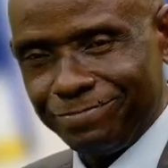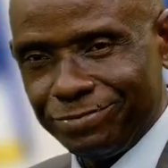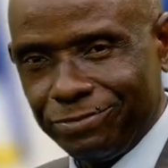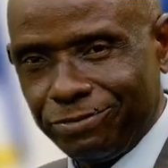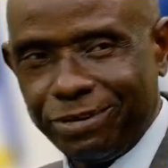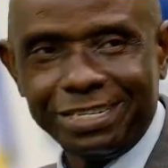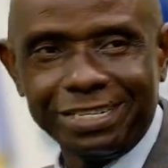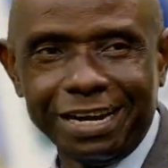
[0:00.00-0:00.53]

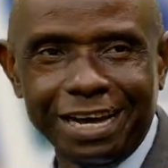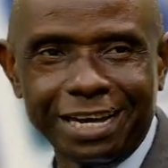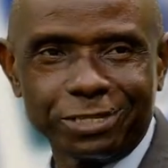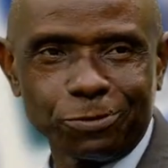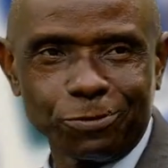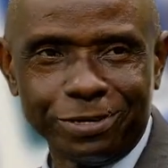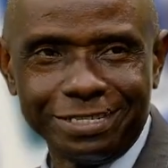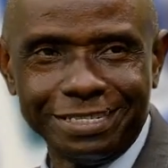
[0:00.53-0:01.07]
what is the last
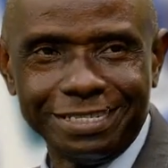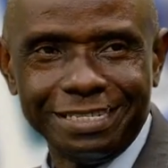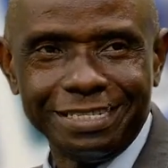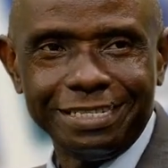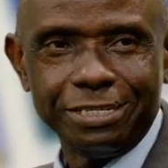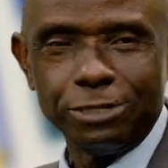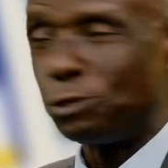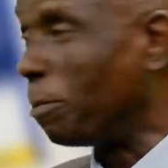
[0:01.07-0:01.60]
one?
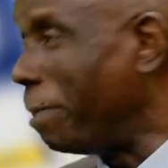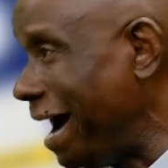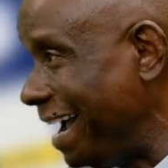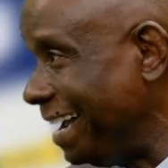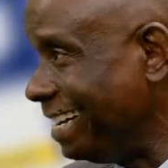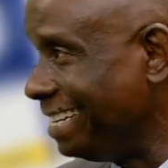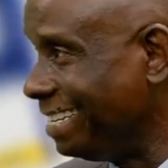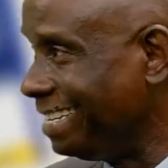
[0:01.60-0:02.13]

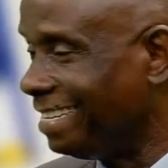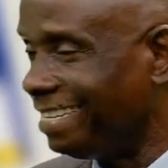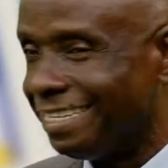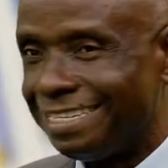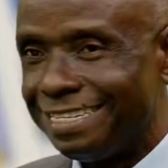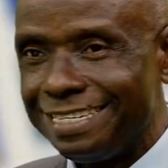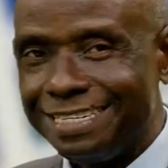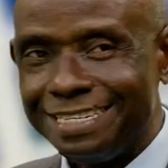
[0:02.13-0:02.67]
Dubai.
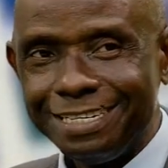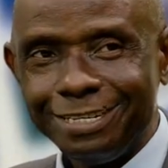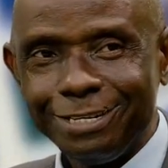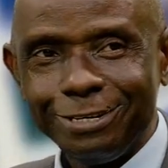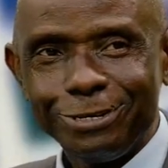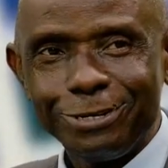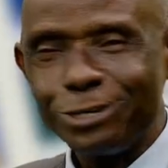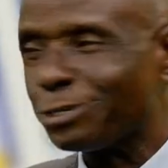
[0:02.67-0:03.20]

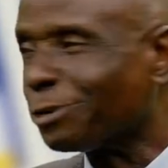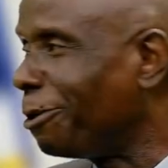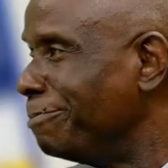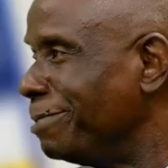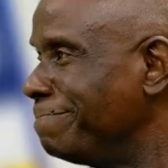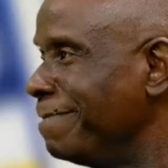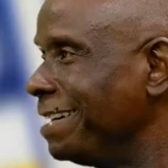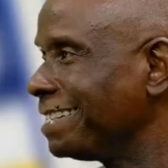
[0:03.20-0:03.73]
Those
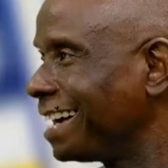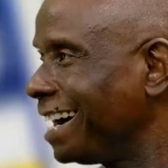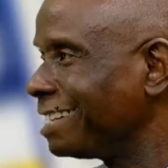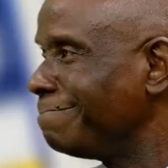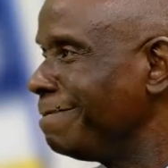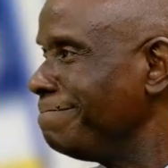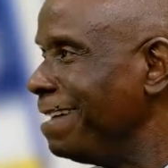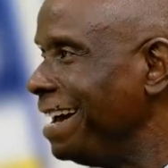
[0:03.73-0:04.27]
commitments has
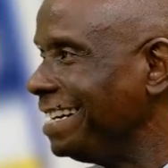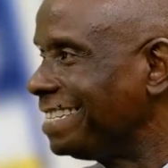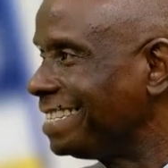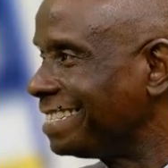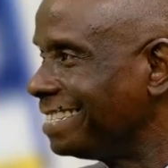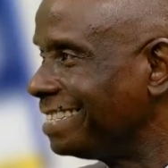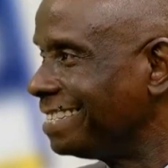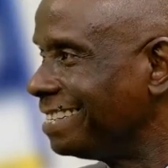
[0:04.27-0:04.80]
been made.
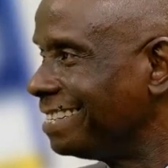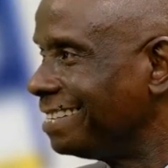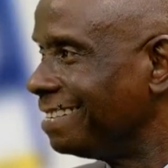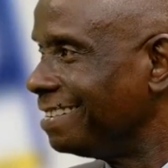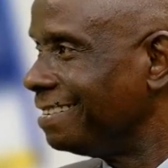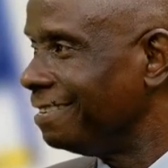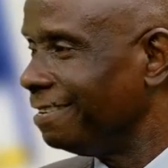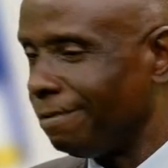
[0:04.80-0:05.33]

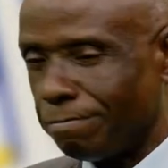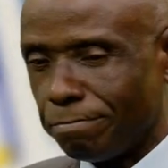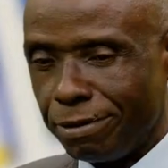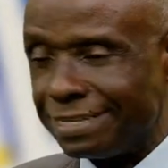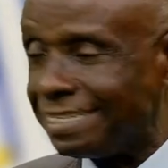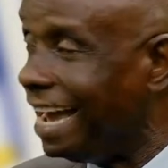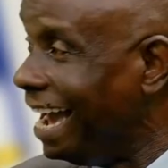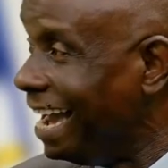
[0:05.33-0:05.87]

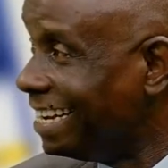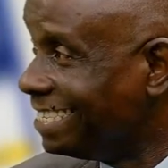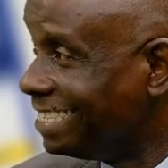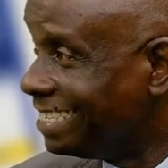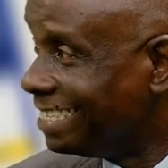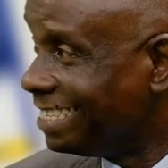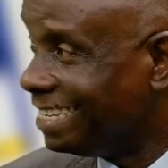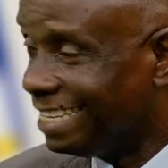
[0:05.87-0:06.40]
But then,
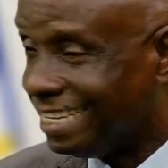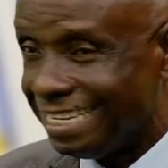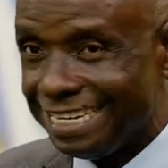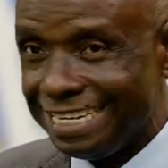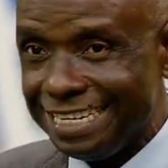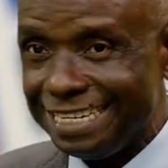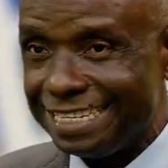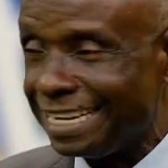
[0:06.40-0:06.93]

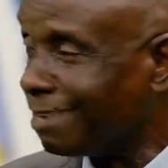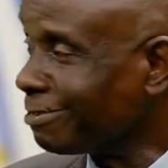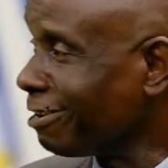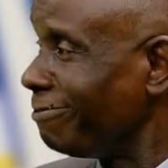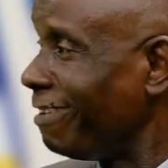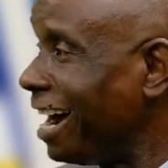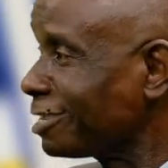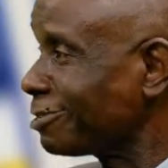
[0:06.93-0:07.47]
in terms
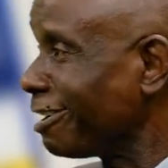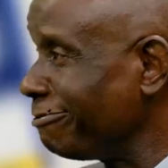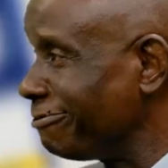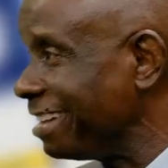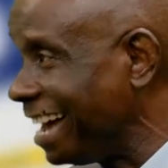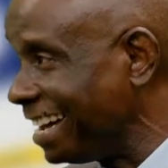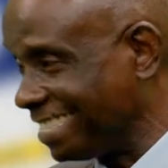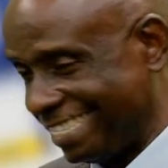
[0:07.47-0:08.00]
of actual
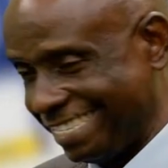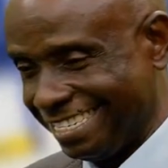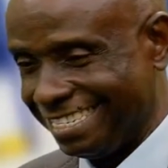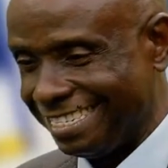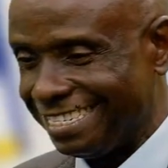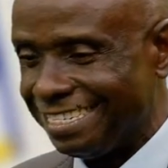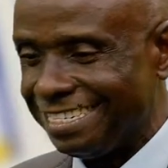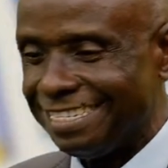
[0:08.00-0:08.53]
financing,
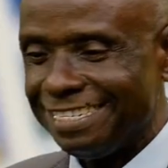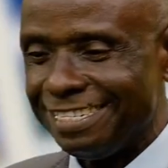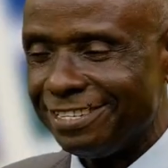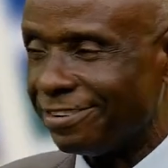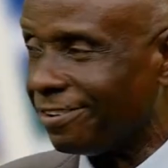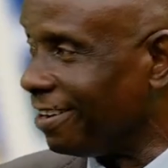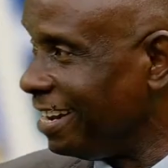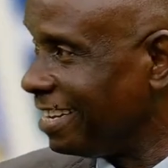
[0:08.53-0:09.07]

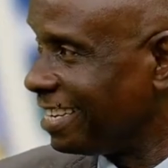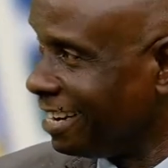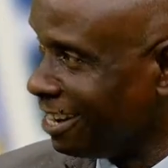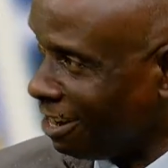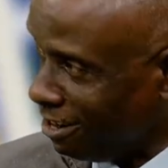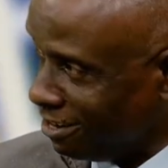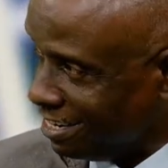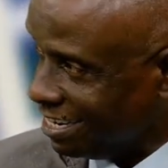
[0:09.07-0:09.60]
releasing
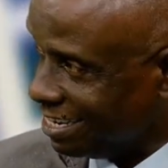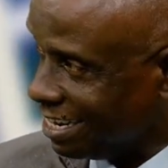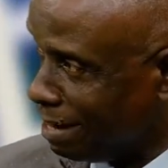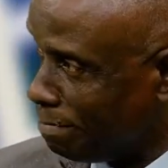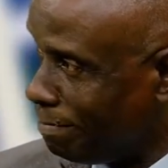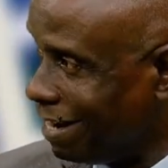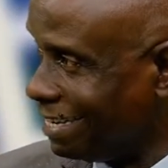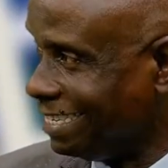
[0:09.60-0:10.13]
all this
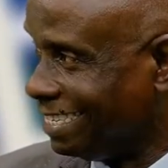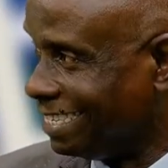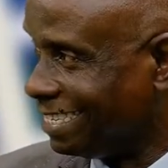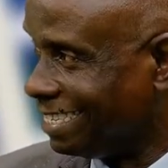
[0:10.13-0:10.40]
money,